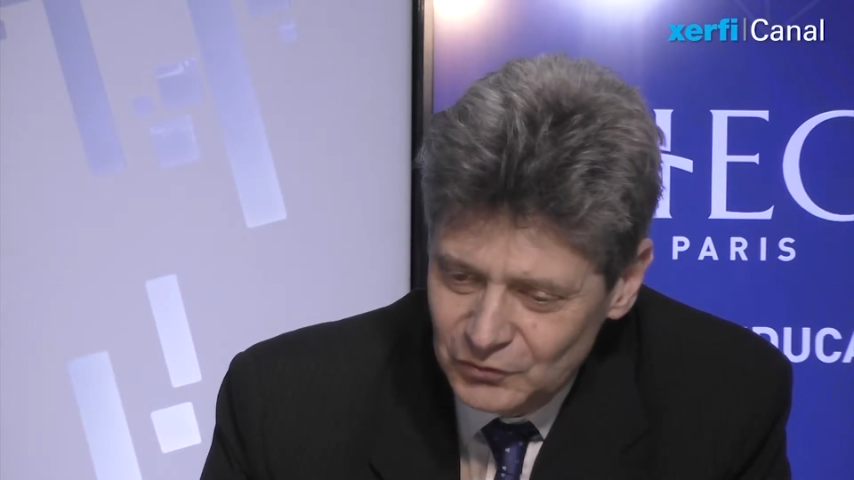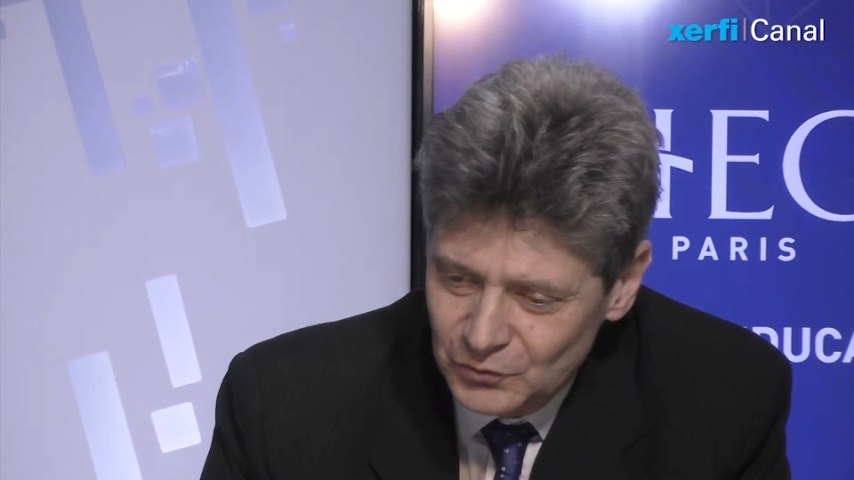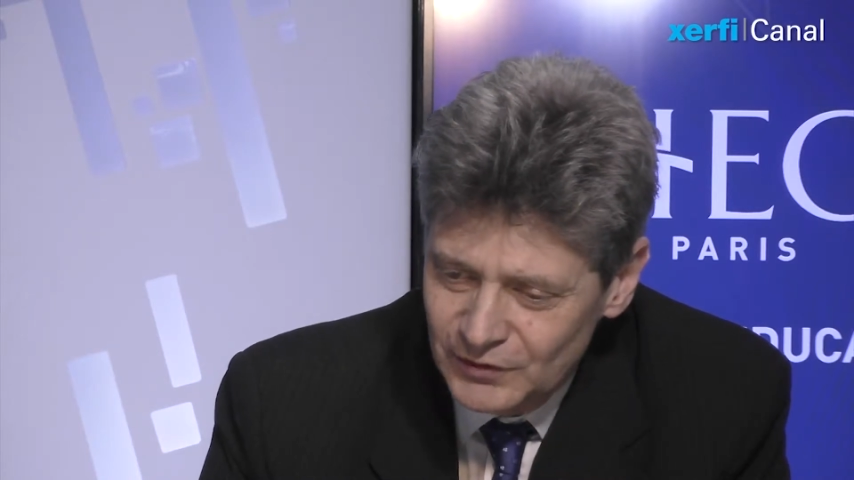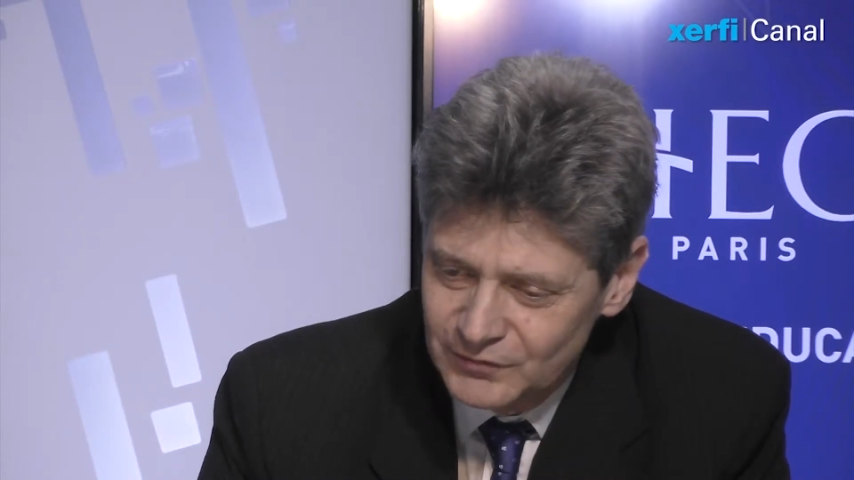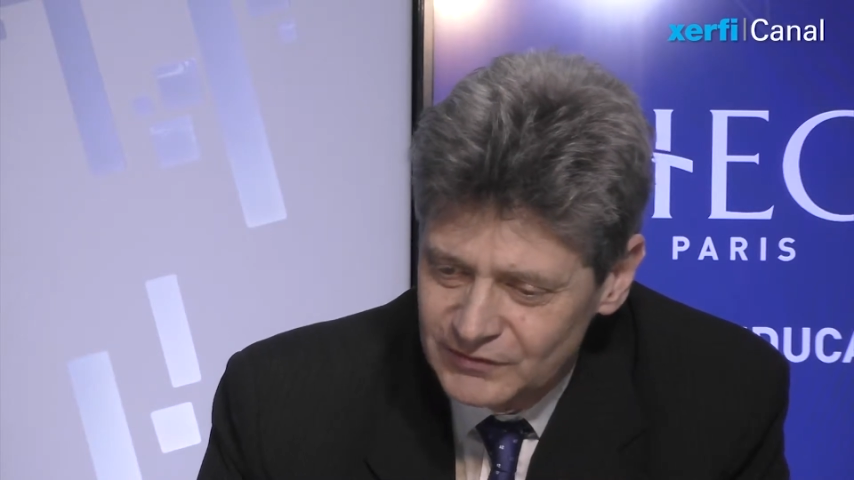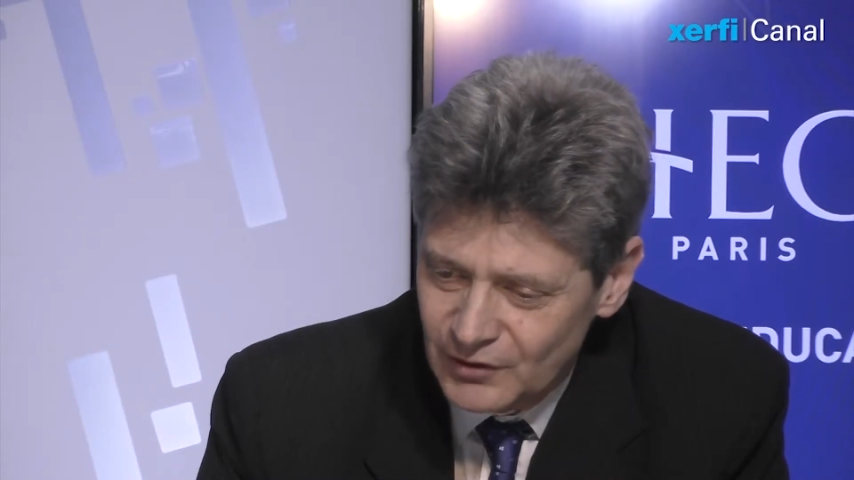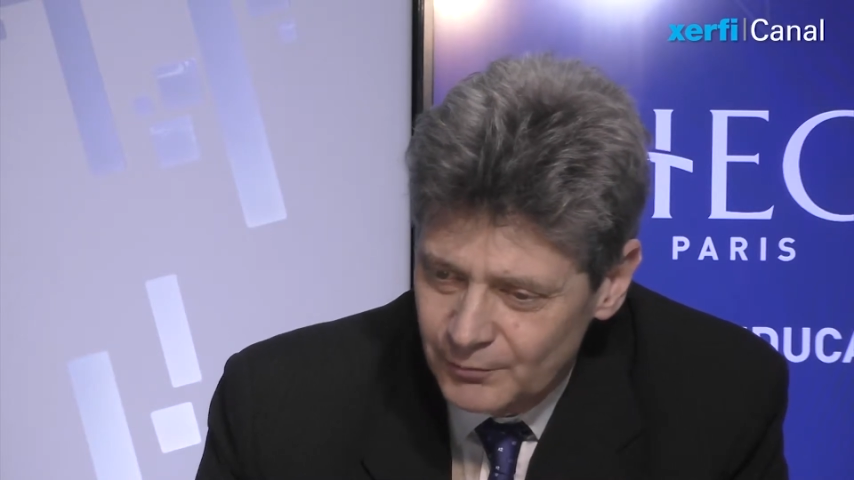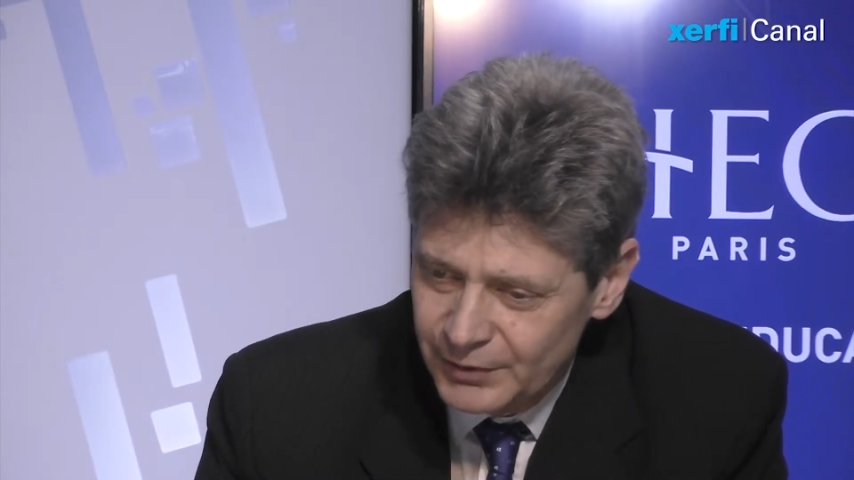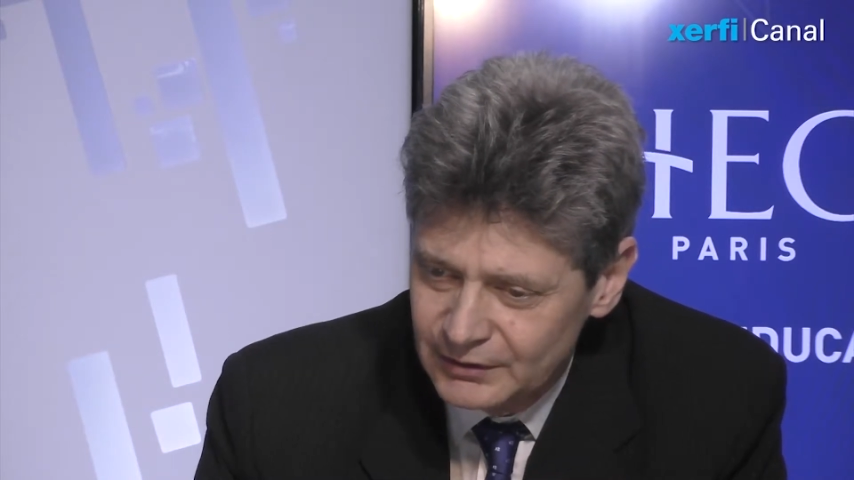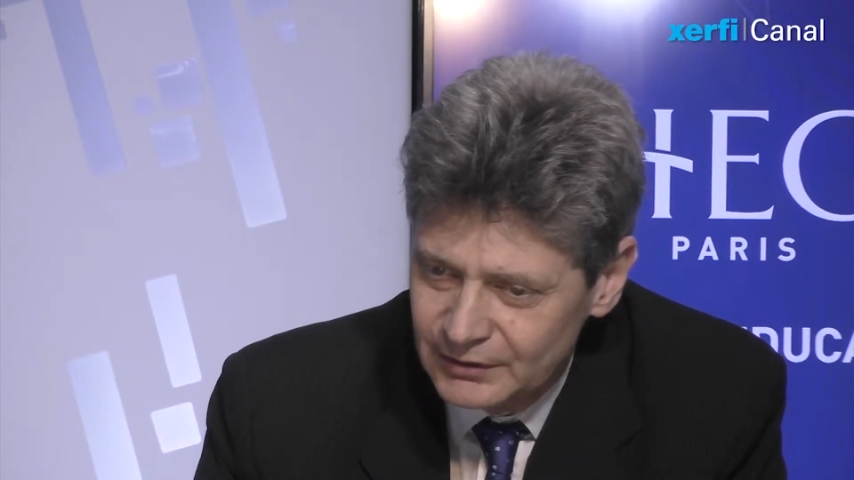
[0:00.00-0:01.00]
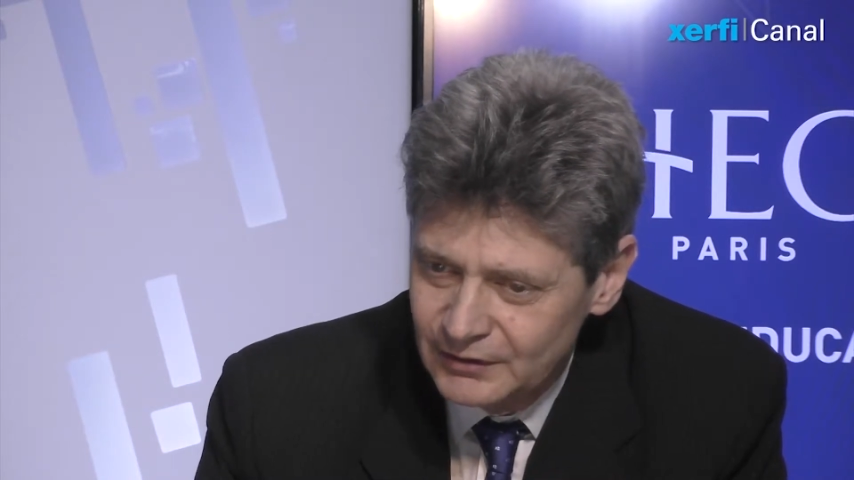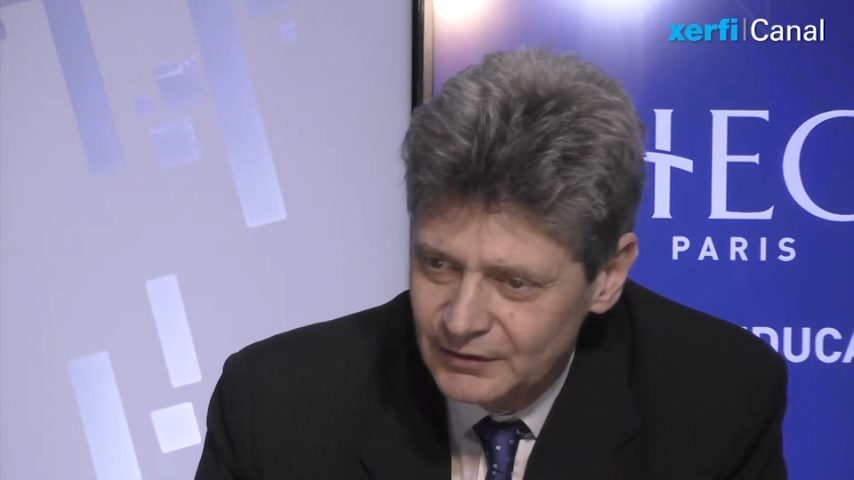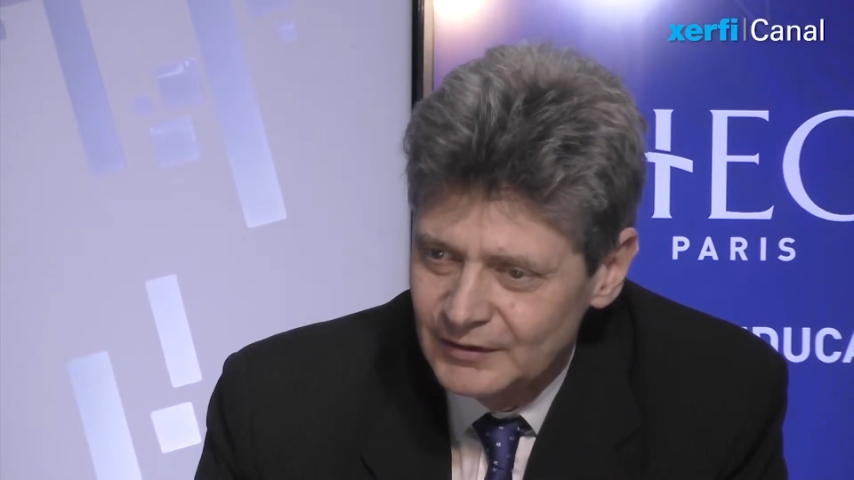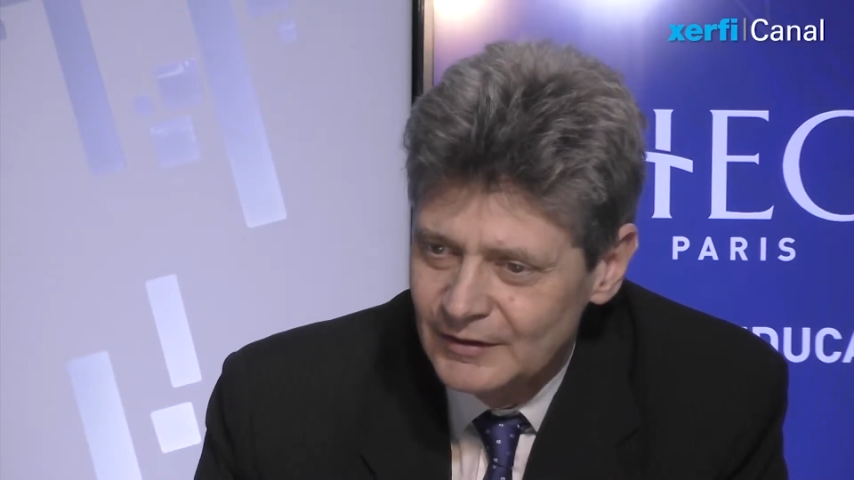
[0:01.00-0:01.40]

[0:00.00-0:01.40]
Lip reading: who is this company,